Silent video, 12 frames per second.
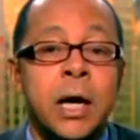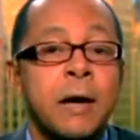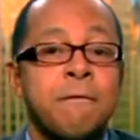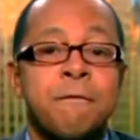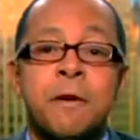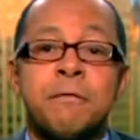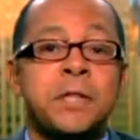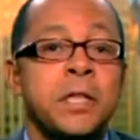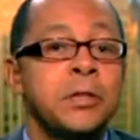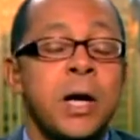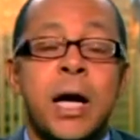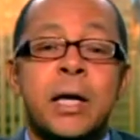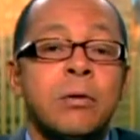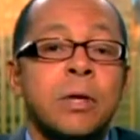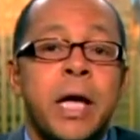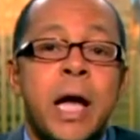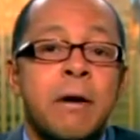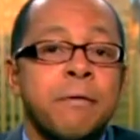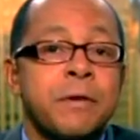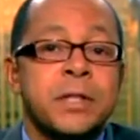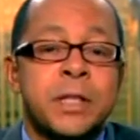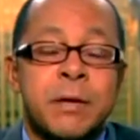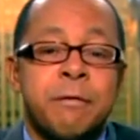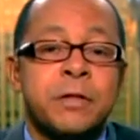a 15-year-old, I don't care if
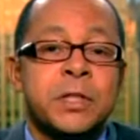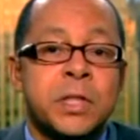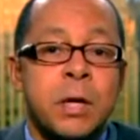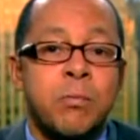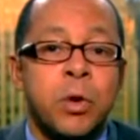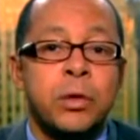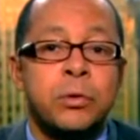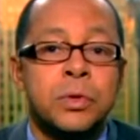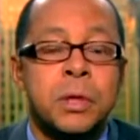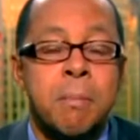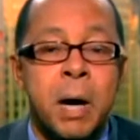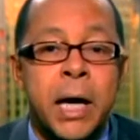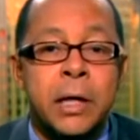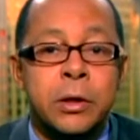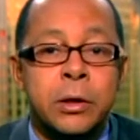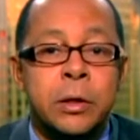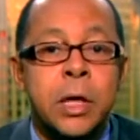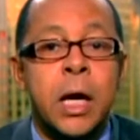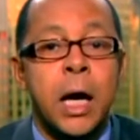it's if it's someone who's a minor.